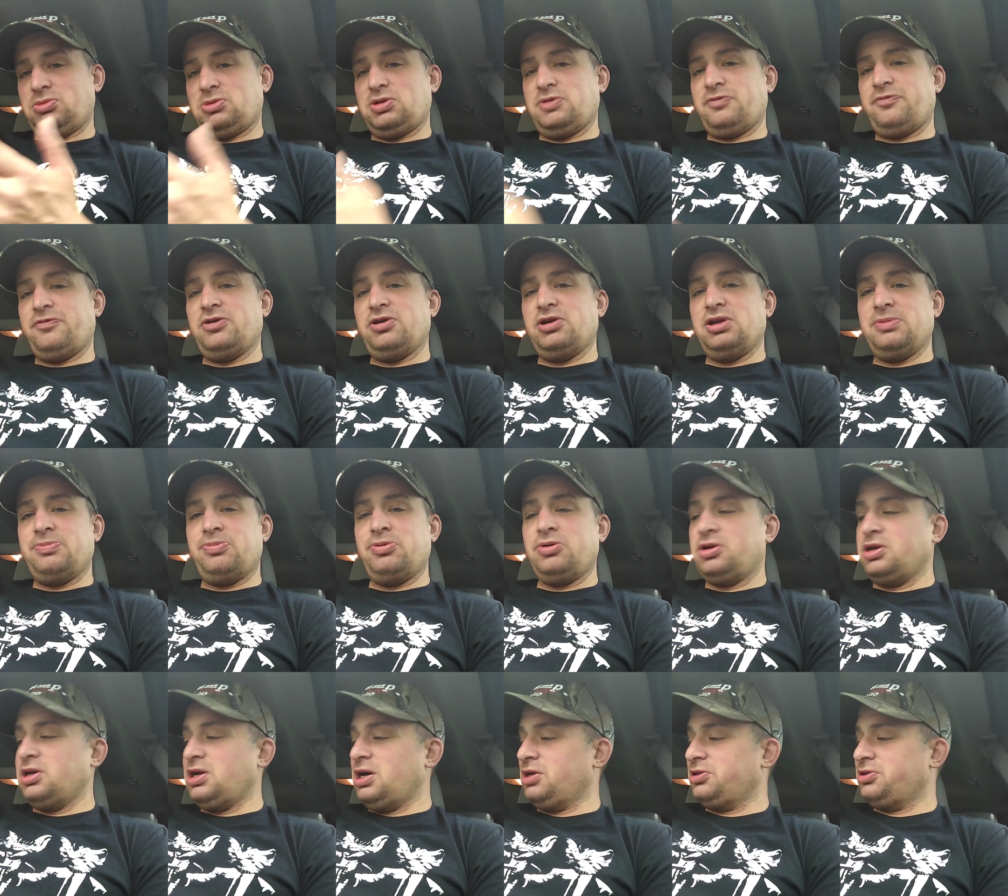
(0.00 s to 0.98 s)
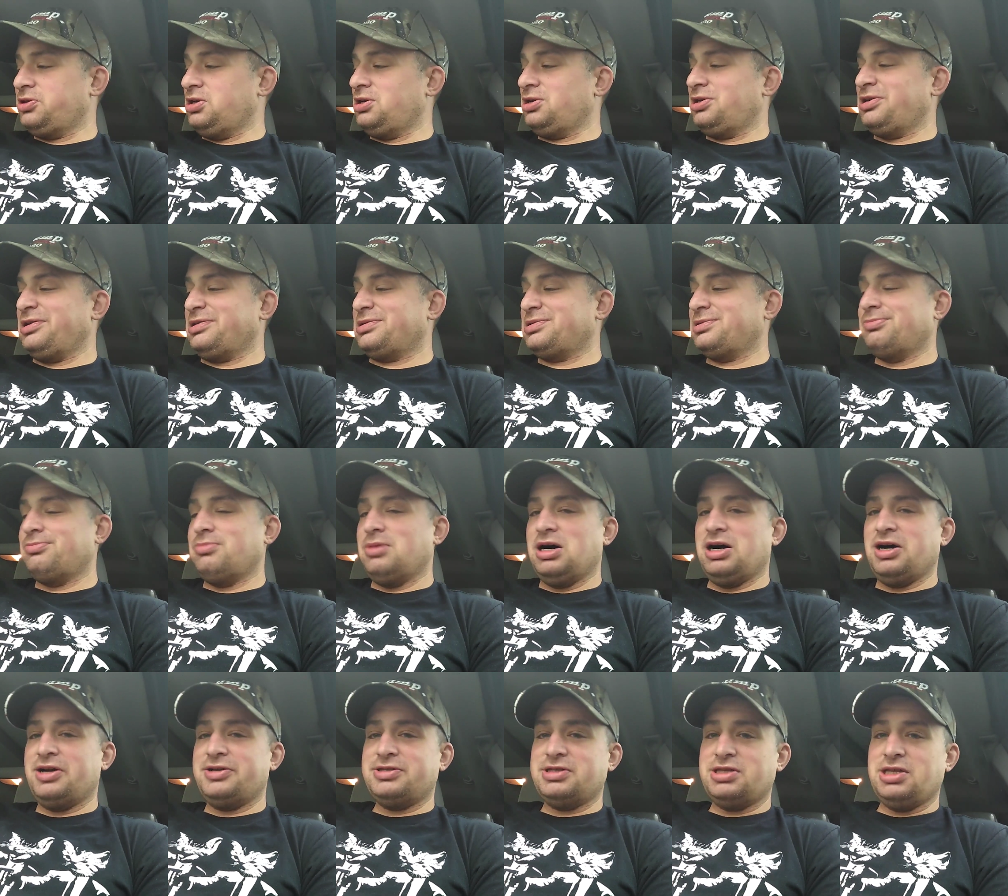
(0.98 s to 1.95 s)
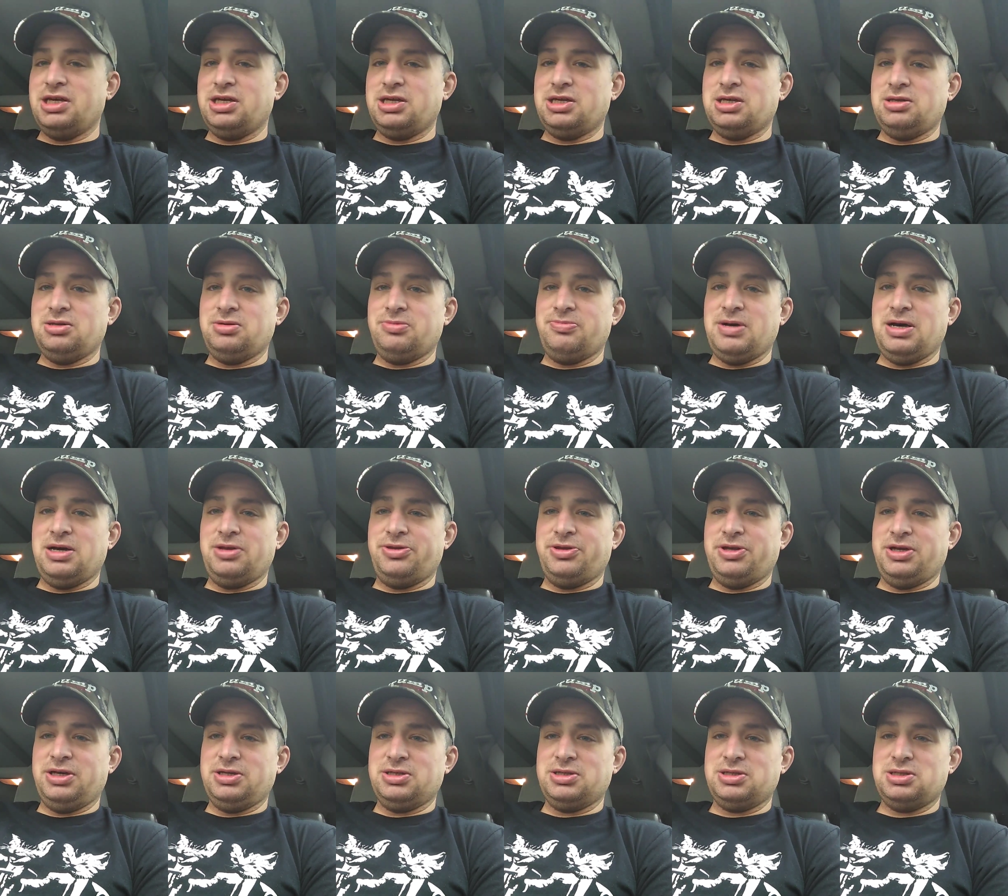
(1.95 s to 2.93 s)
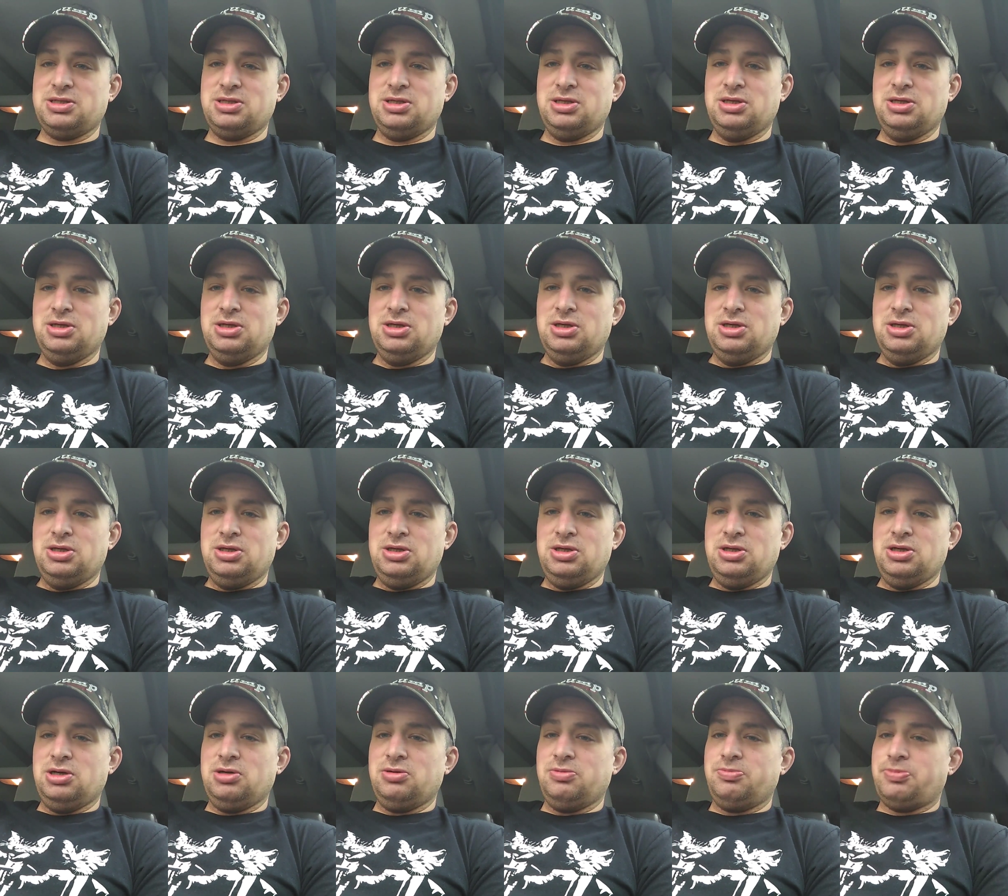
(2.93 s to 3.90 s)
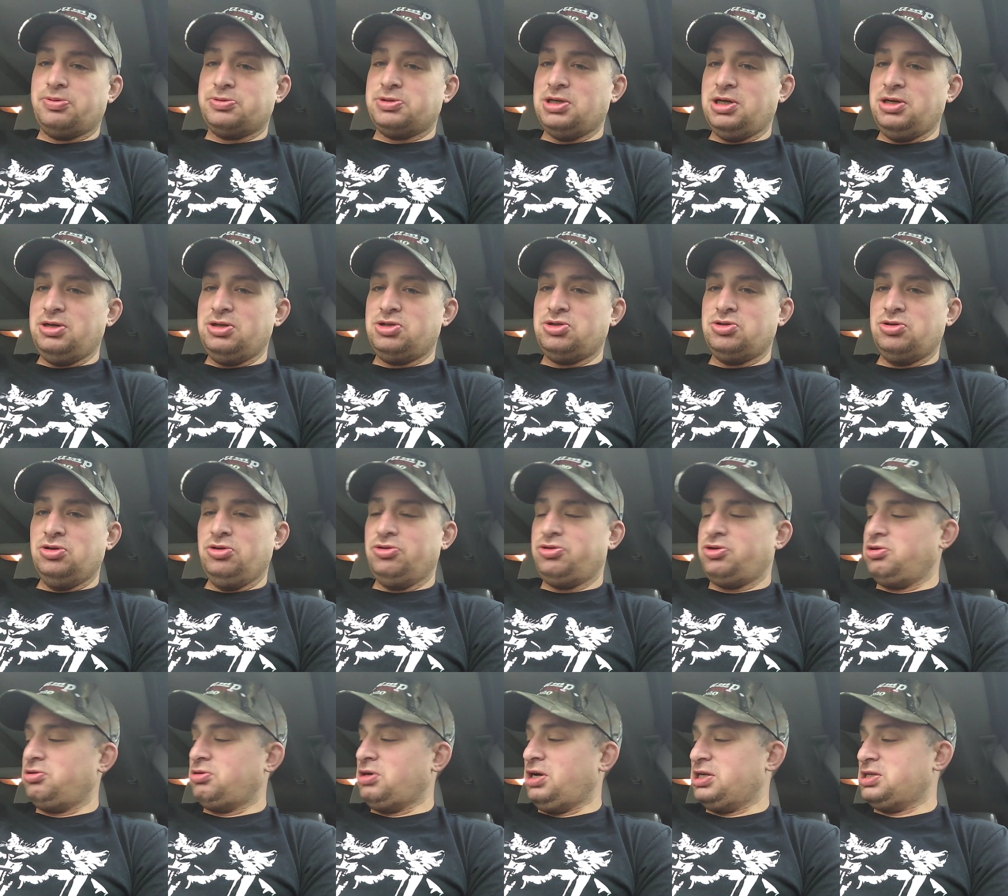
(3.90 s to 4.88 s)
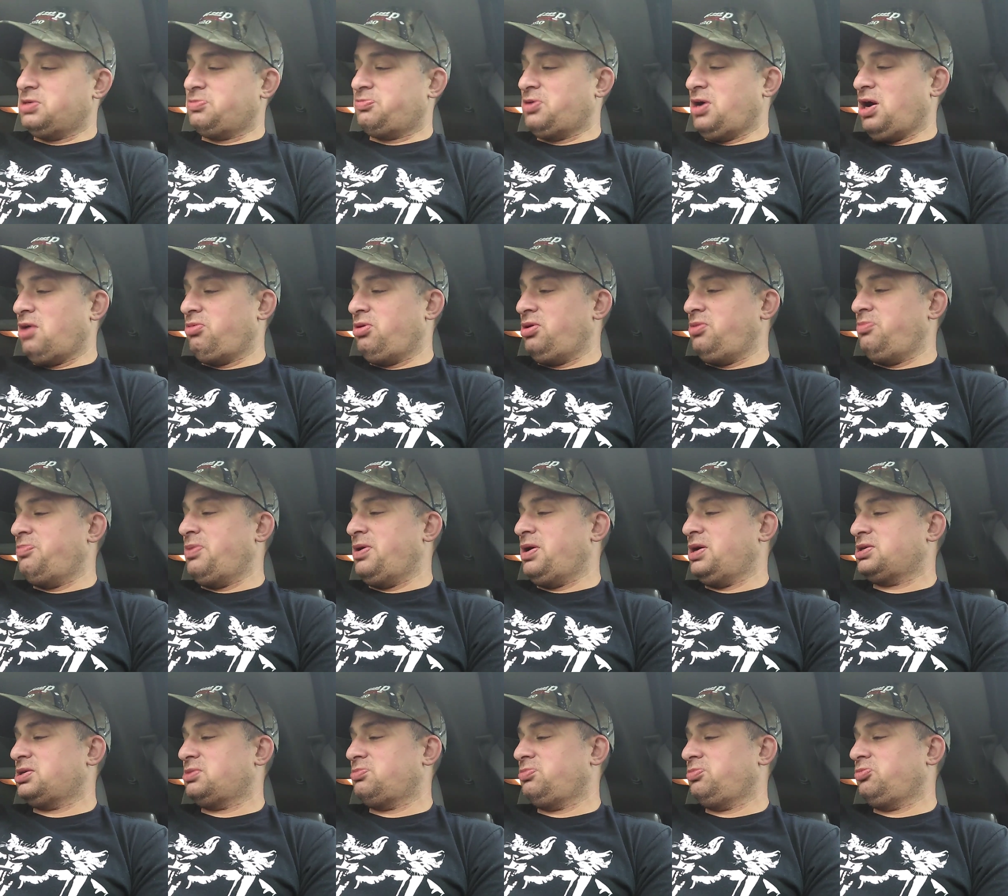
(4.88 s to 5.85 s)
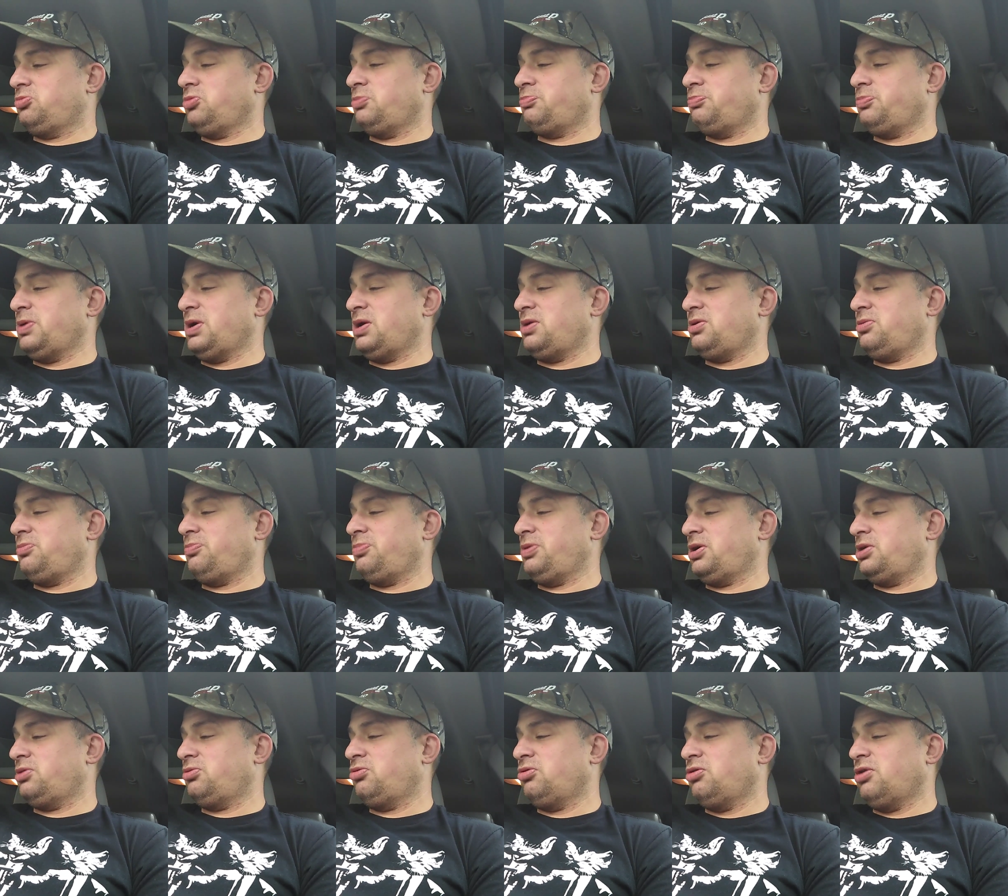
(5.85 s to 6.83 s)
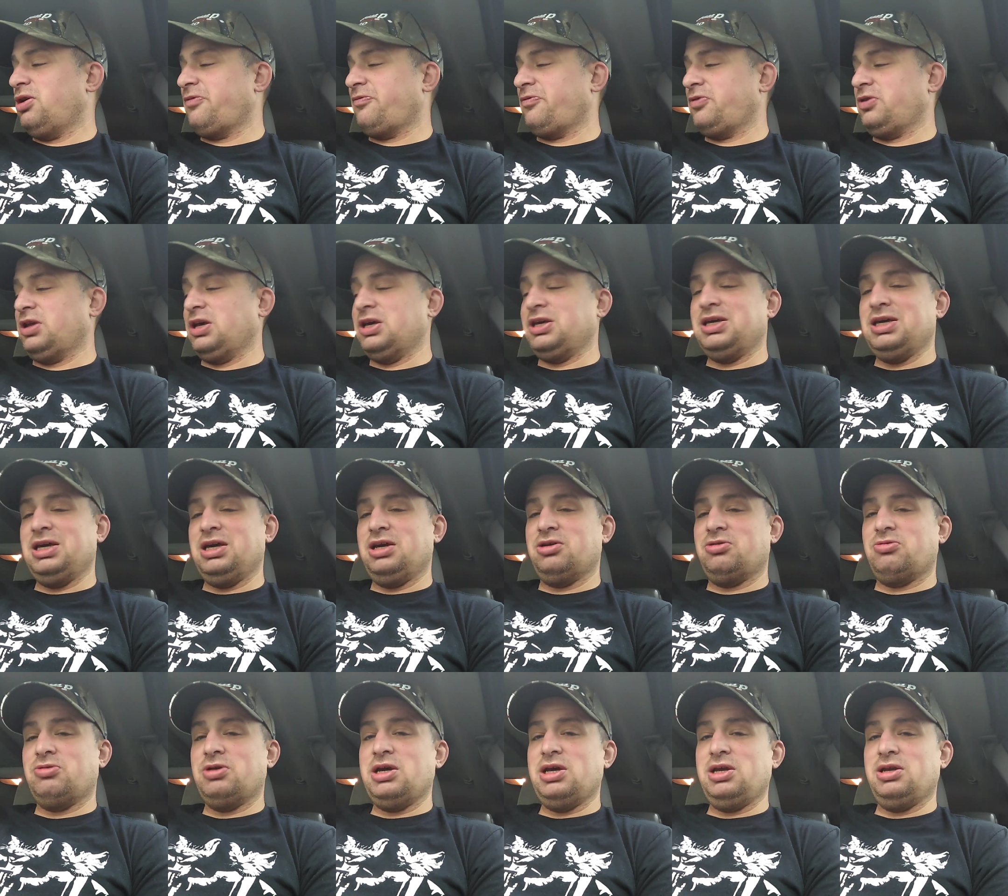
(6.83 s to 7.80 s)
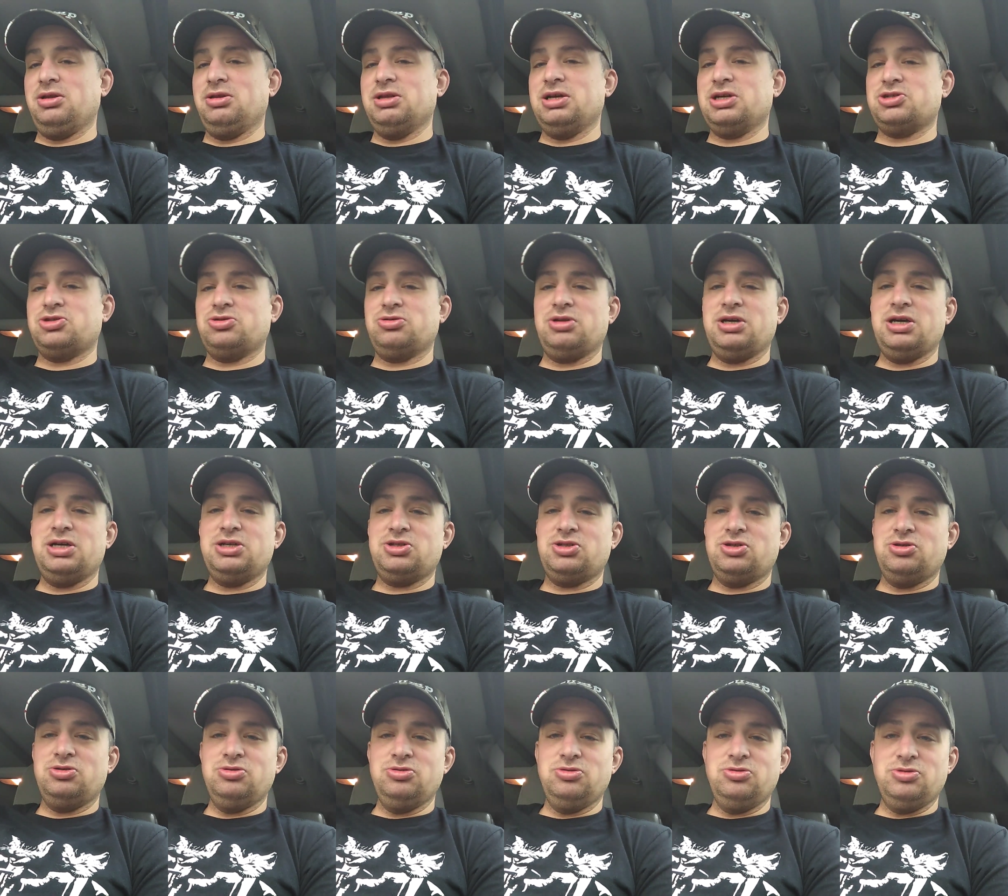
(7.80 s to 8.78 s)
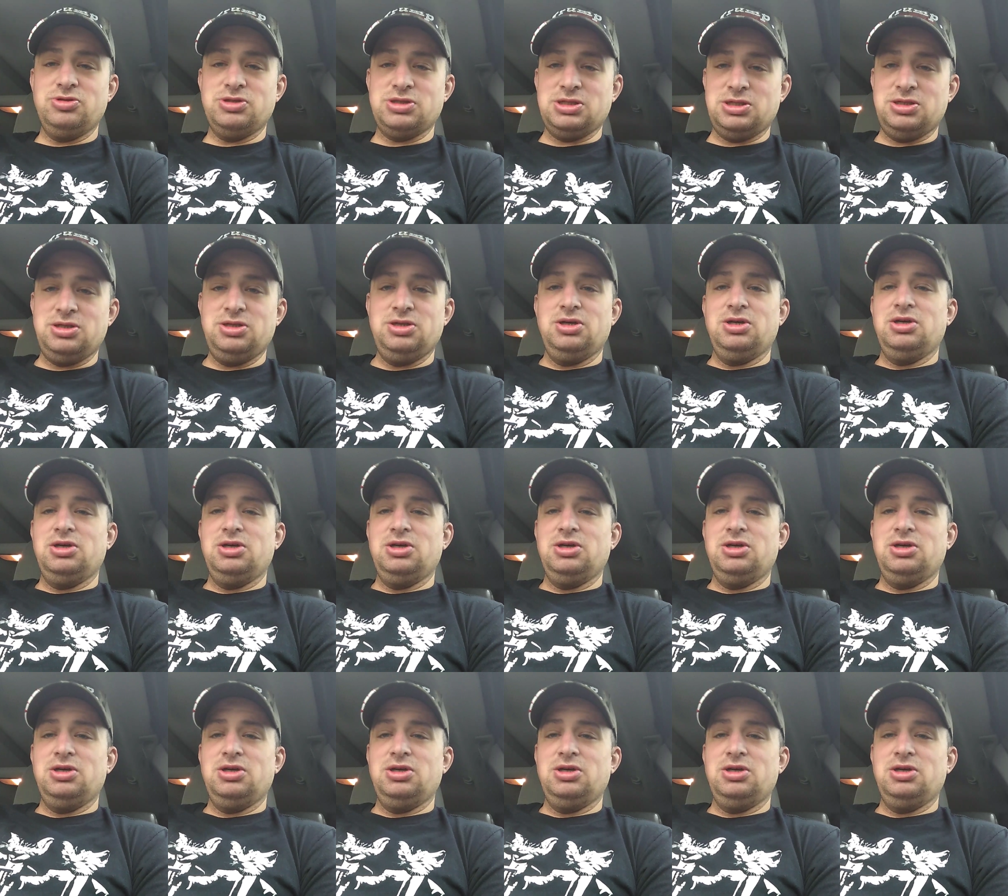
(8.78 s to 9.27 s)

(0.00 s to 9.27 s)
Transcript: I figured to put it out there, get some minds thinking about things. You know, to tell you the truth, you guys are probably better off with like Gatorade, electrolyte chews, and